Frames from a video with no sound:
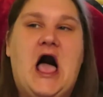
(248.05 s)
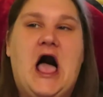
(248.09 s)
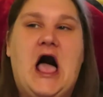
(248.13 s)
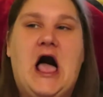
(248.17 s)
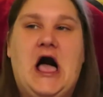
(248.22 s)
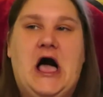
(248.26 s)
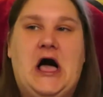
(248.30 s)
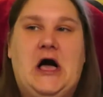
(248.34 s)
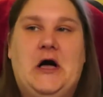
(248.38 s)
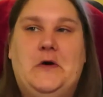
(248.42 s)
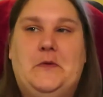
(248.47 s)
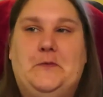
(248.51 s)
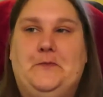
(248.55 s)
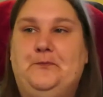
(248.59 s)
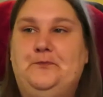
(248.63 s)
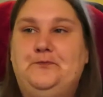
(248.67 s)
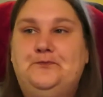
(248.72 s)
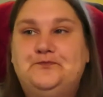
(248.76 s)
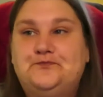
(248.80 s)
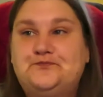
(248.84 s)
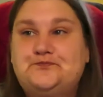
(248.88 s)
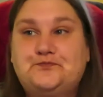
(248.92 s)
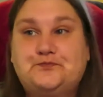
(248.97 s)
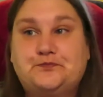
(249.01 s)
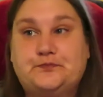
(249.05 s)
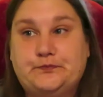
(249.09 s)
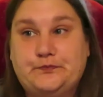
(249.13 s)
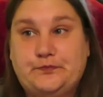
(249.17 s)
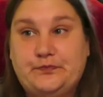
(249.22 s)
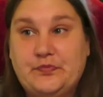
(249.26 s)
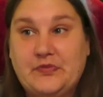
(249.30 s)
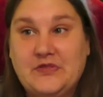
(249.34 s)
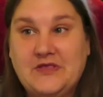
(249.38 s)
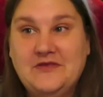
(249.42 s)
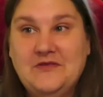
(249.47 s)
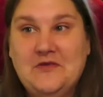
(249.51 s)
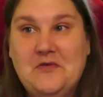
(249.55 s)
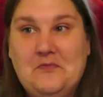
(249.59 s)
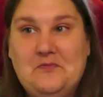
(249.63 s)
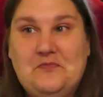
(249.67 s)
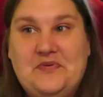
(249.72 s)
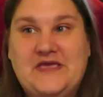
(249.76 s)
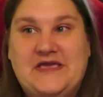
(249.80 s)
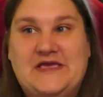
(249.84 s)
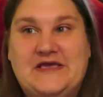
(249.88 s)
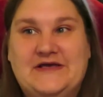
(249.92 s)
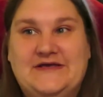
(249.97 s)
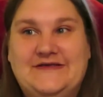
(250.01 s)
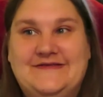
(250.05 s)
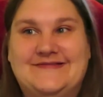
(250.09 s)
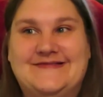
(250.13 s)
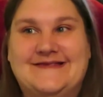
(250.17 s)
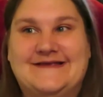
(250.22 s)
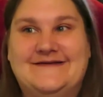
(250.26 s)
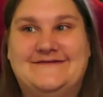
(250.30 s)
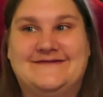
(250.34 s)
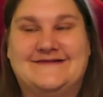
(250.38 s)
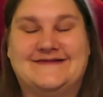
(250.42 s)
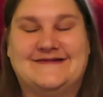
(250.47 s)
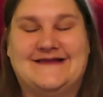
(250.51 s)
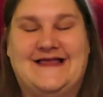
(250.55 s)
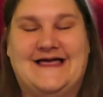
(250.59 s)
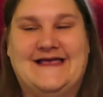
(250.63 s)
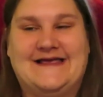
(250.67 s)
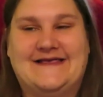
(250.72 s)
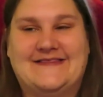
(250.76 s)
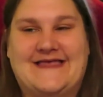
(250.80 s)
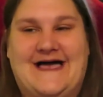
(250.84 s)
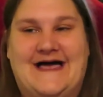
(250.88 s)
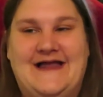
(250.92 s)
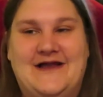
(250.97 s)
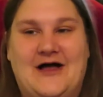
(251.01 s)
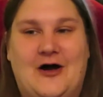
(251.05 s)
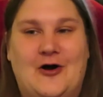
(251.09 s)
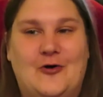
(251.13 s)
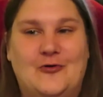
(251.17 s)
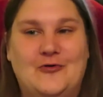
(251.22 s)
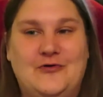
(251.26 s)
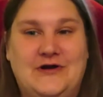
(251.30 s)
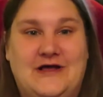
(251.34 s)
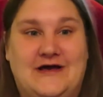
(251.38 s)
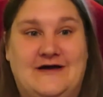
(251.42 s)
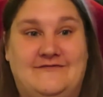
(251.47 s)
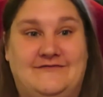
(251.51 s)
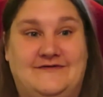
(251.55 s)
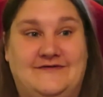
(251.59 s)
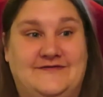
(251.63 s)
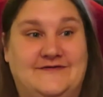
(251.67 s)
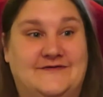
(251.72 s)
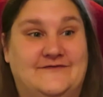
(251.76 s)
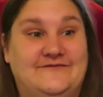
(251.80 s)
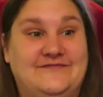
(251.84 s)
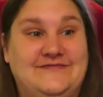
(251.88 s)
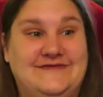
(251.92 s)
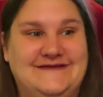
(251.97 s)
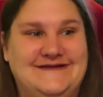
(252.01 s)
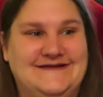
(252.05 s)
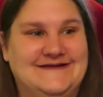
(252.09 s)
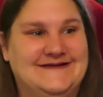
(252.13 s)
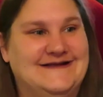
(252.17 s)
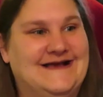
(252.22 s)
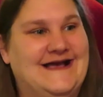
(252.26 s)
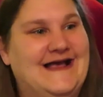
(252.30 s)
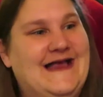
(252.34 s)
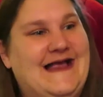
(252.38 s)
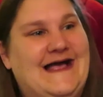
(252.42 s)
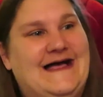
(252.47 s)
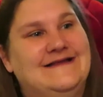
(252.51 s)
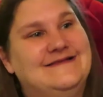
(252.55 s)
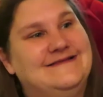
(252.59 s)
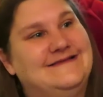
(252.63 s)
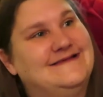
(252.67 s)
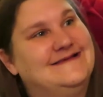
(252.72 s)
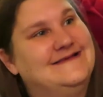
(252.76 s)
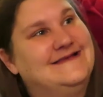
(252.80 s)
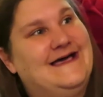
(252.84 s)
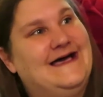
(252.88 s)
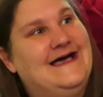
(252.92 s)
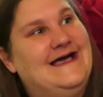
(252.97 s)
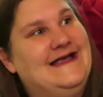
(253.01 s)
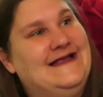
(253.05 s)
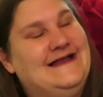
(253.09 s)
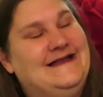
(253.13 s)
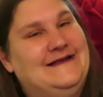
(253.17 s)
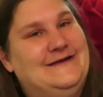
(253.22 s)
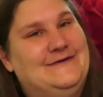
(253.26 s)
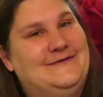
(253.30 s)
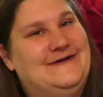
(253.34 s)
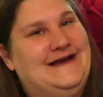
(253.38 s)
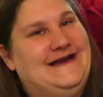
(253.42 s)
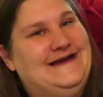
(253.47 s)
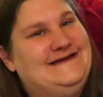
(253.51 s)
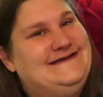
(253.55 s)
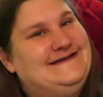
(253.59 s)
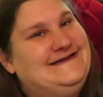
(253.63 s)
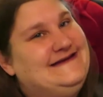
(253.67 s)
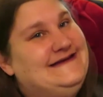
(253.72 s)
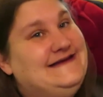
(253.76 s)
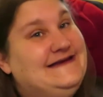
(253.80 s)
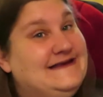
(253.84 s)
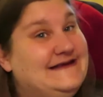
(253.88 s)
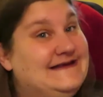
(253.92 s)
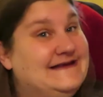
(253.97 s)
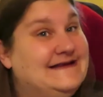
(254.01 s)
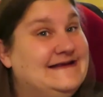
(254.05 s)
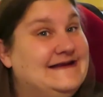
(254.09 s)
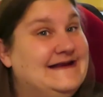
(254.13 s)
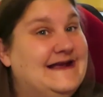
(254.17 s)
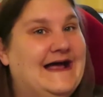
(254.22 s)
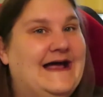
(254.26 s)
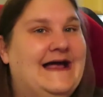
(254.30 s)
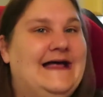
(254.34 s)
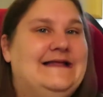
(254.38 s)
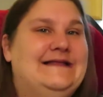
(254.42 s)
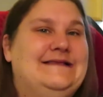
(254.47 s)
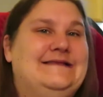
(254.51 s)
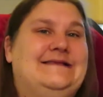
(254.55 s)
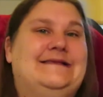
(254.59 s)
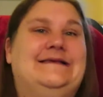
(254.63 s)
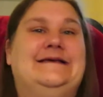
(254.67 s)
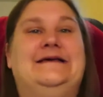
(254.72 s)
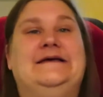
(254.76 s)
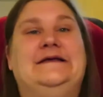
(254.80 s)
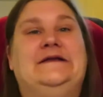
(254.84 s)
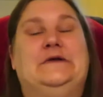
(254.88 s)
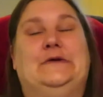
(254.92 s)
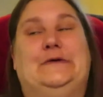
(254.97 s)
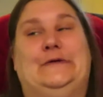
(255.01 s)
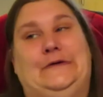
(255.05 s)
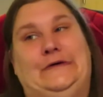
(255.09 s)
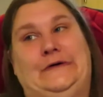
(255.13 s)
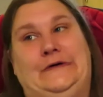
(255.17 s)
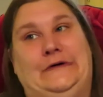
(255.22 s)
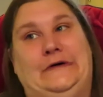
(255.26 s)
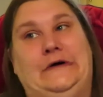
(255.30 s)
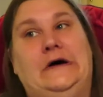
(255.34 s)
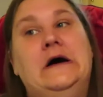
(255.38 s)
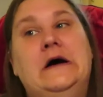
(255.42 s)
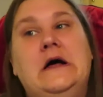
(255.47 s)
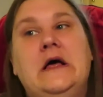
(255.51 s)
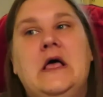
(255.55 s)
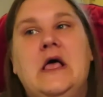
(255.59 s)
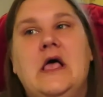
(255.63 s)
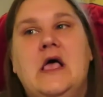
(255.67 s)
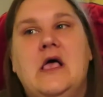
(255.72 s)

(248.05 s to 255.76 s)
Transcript: Um, because it was like that whole nervous of did I answer that in the way she needed it answered or